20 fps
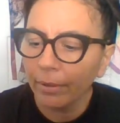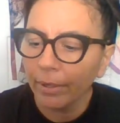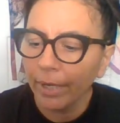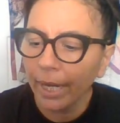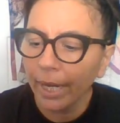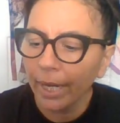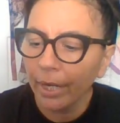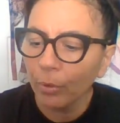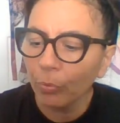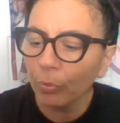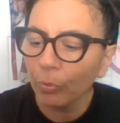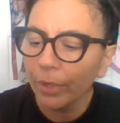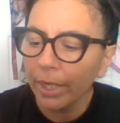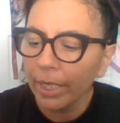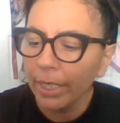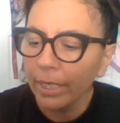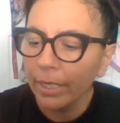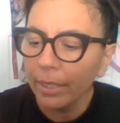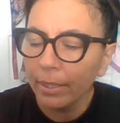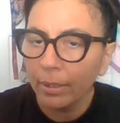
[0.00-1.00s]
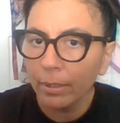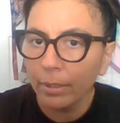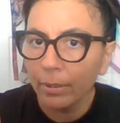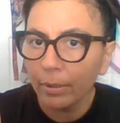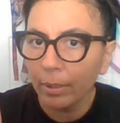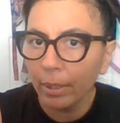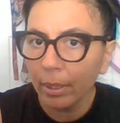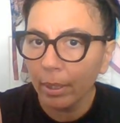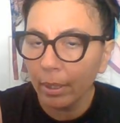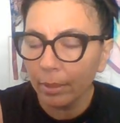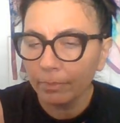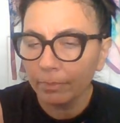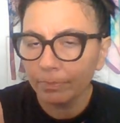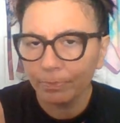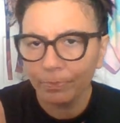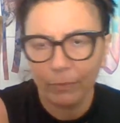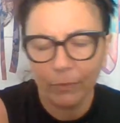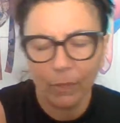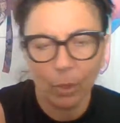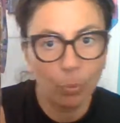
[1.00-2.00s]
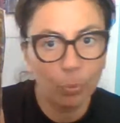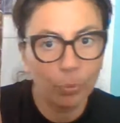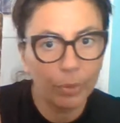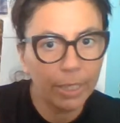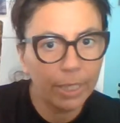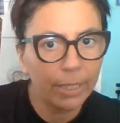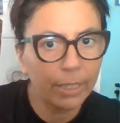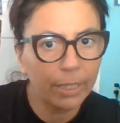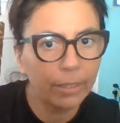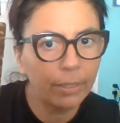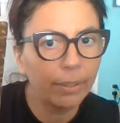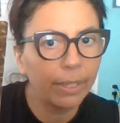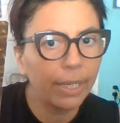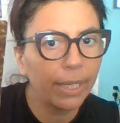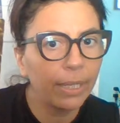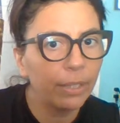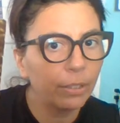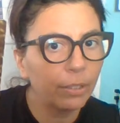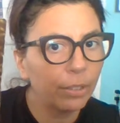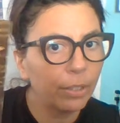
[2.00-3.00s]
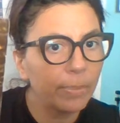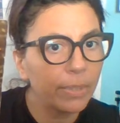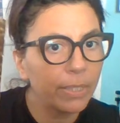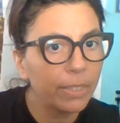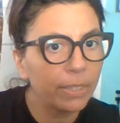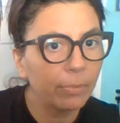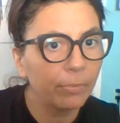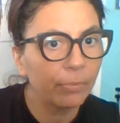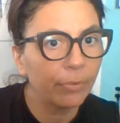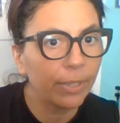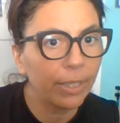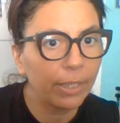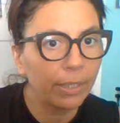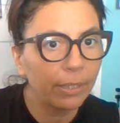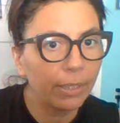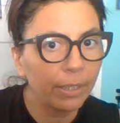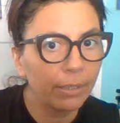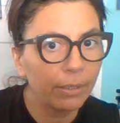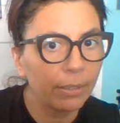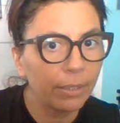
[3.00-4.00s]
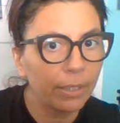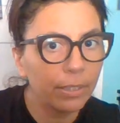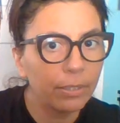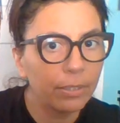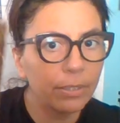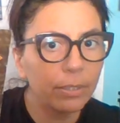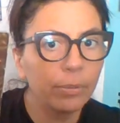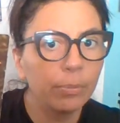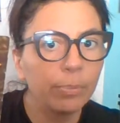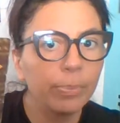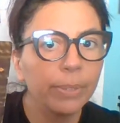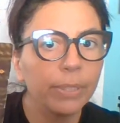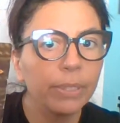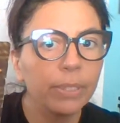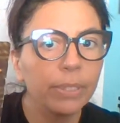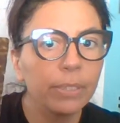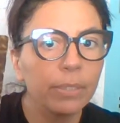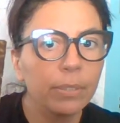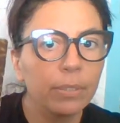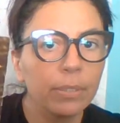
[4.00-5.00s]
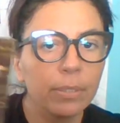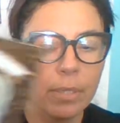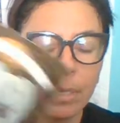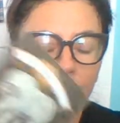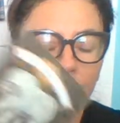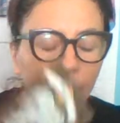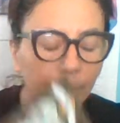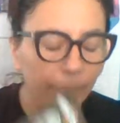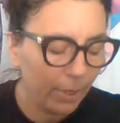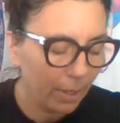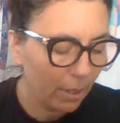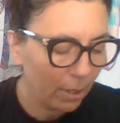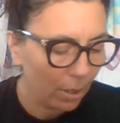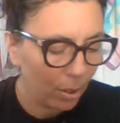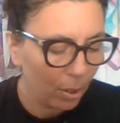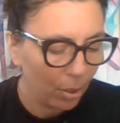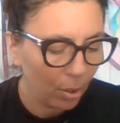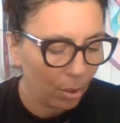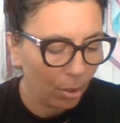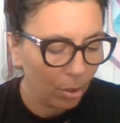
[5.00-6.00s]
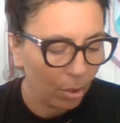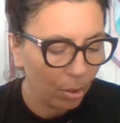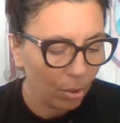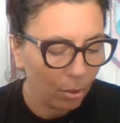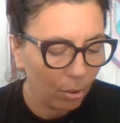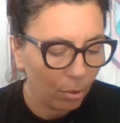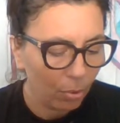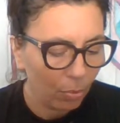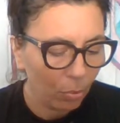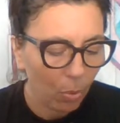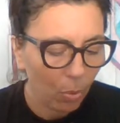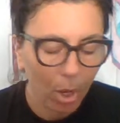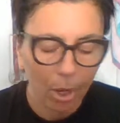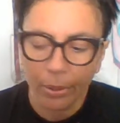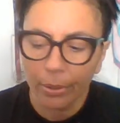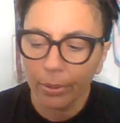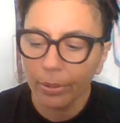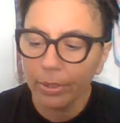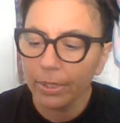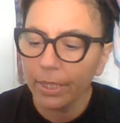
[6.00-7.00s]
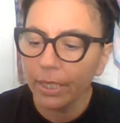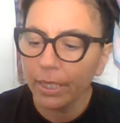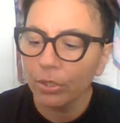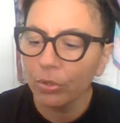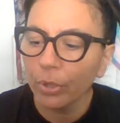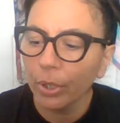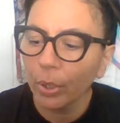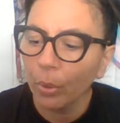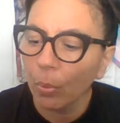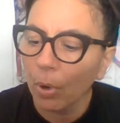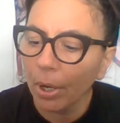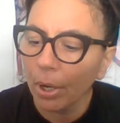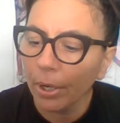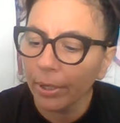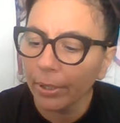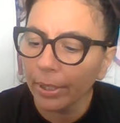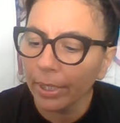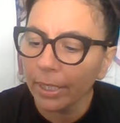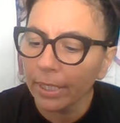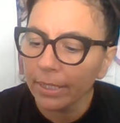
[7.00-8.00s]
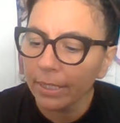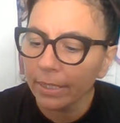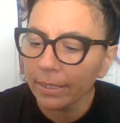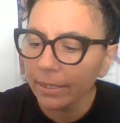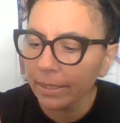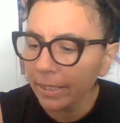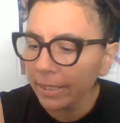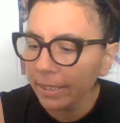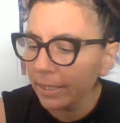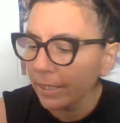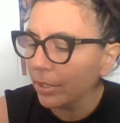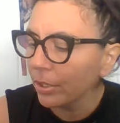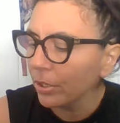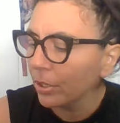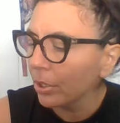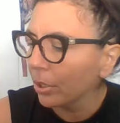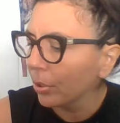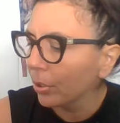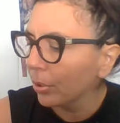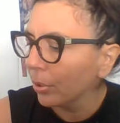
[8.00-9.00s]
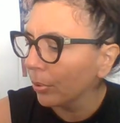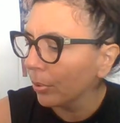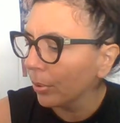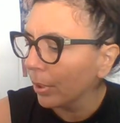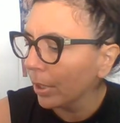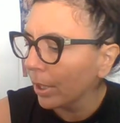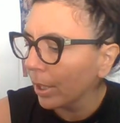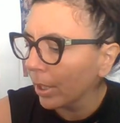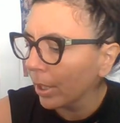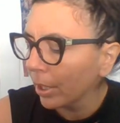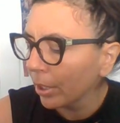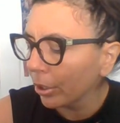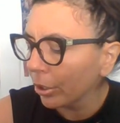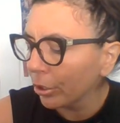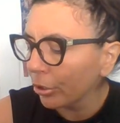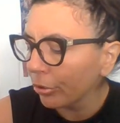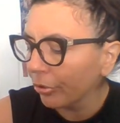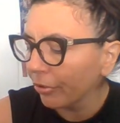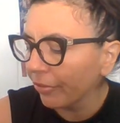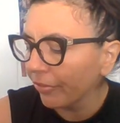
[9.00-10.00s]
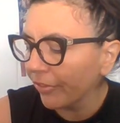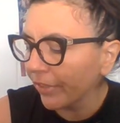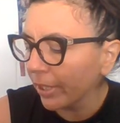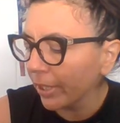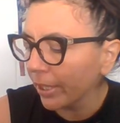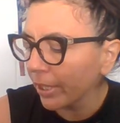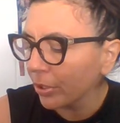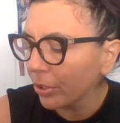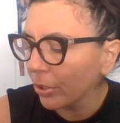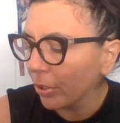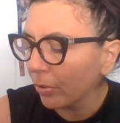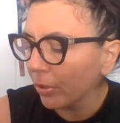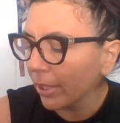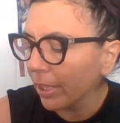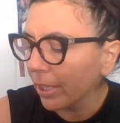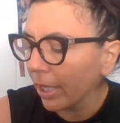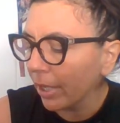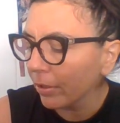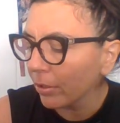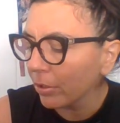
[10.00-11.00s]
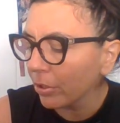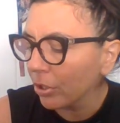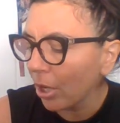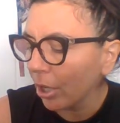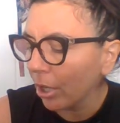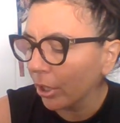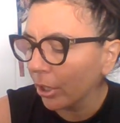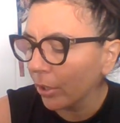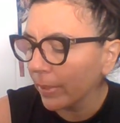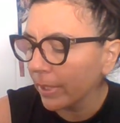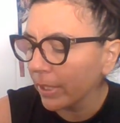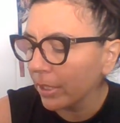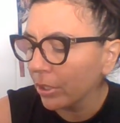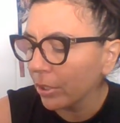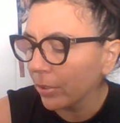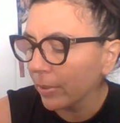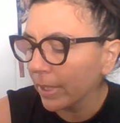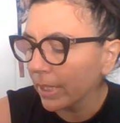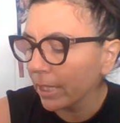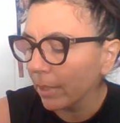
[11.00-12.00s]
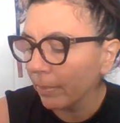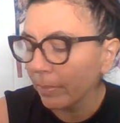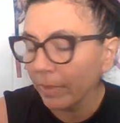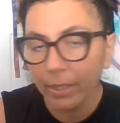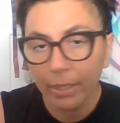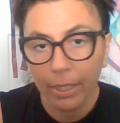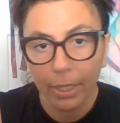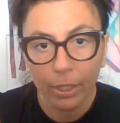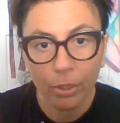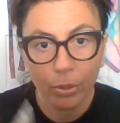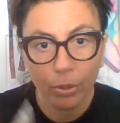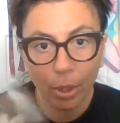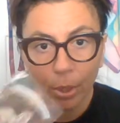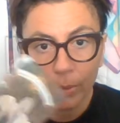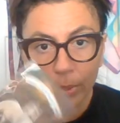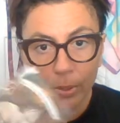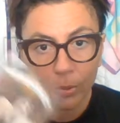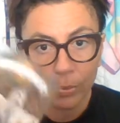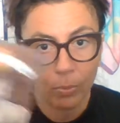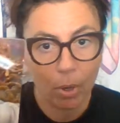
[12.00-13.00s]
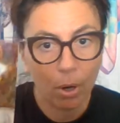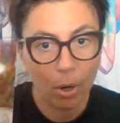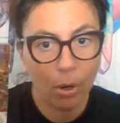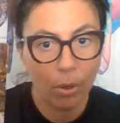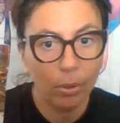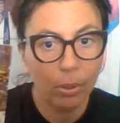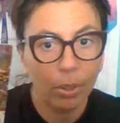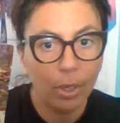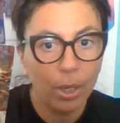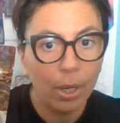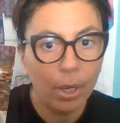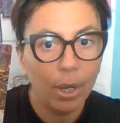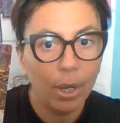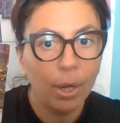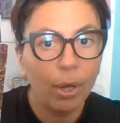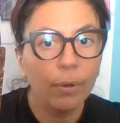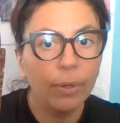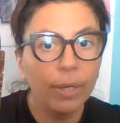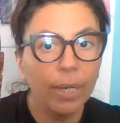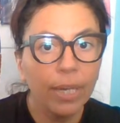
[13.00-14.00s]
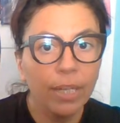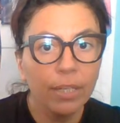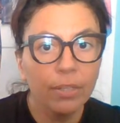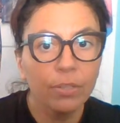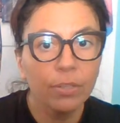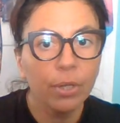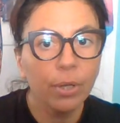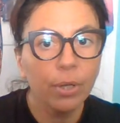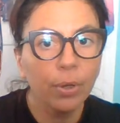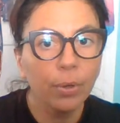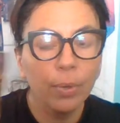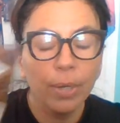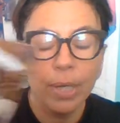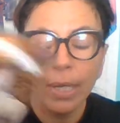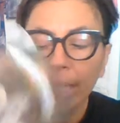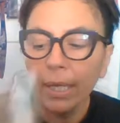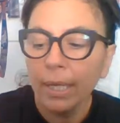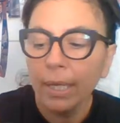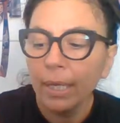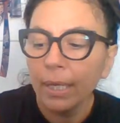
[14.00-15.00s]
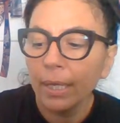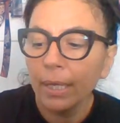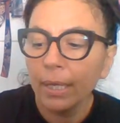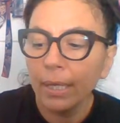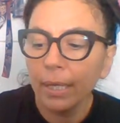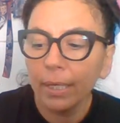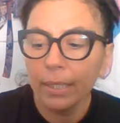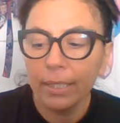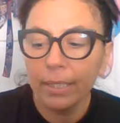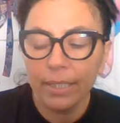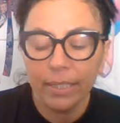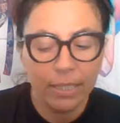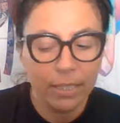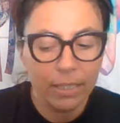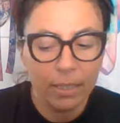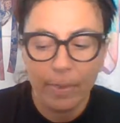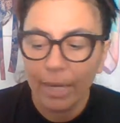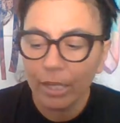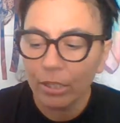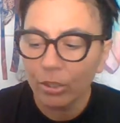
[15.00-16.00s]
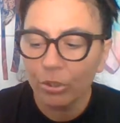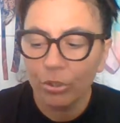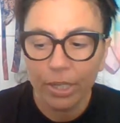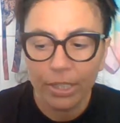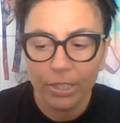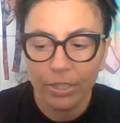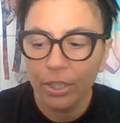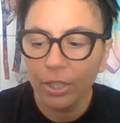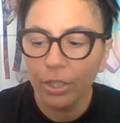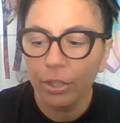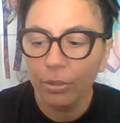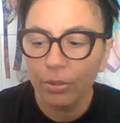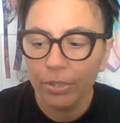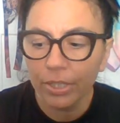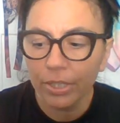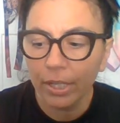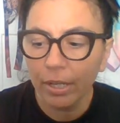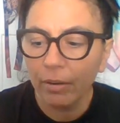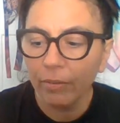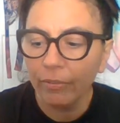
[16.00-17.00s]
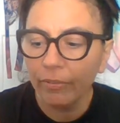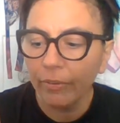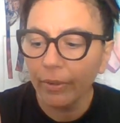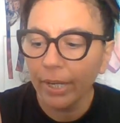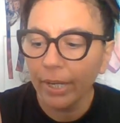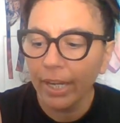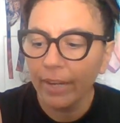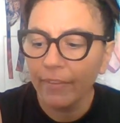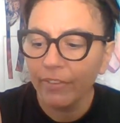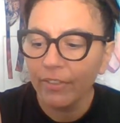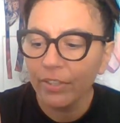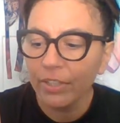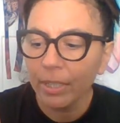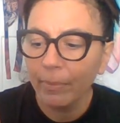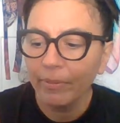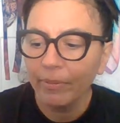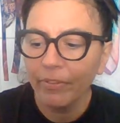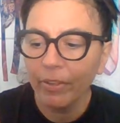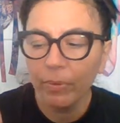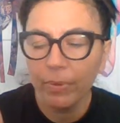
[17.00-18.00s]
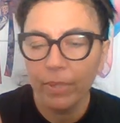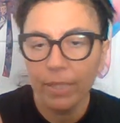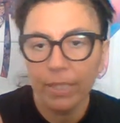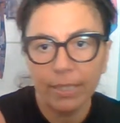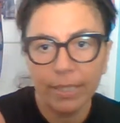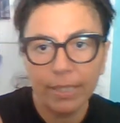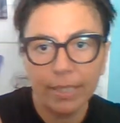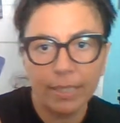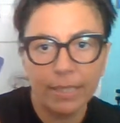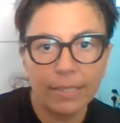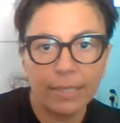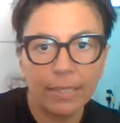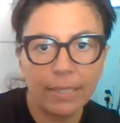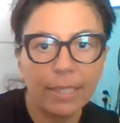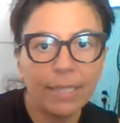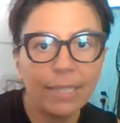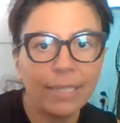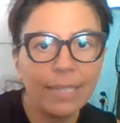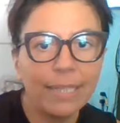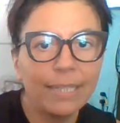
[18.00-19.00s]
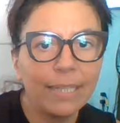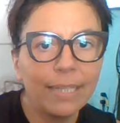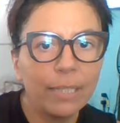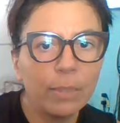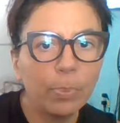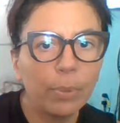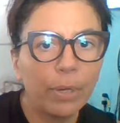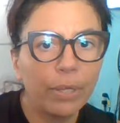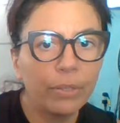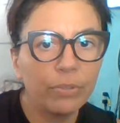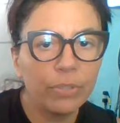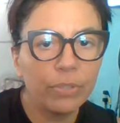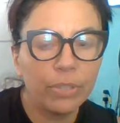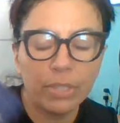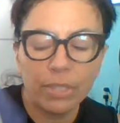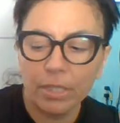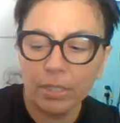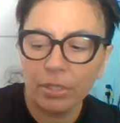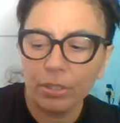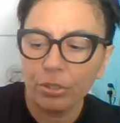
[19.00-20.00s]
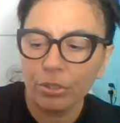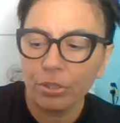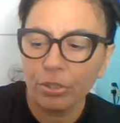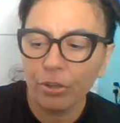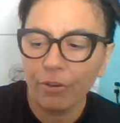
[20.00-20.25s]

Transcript: Okay. Read. Okay. There could be some reading that you need to do, but this is, water, saying drink water. And it says, listen to your true feelings. Don't let others talk you into doing something that you know is wrong. Okay. So this is about trusting yourself. Okay. For some of you, this is, it says brothers and sisters.